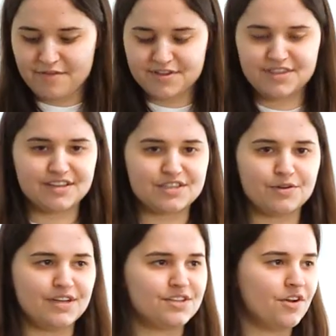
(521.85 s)
everything's
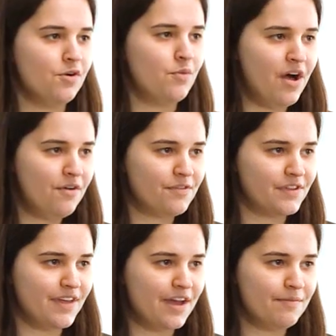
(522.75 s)
going to go well
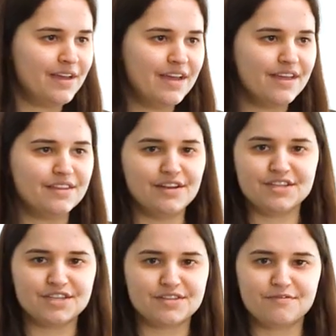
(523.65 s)
for them,
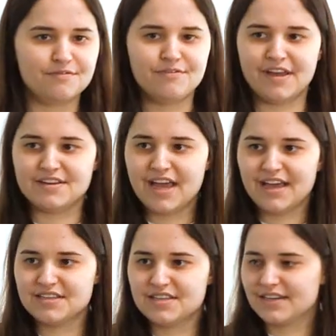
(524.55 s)
they're just
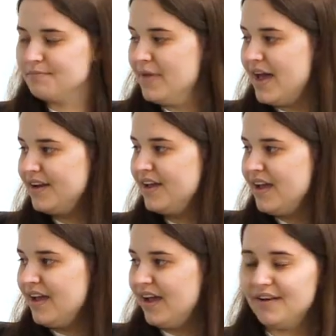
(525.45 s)
fantastic
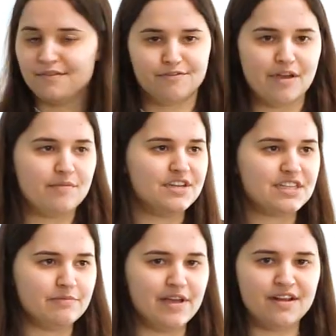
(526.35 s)
men, and
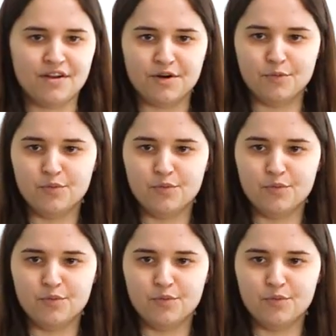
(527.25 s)
feminist men are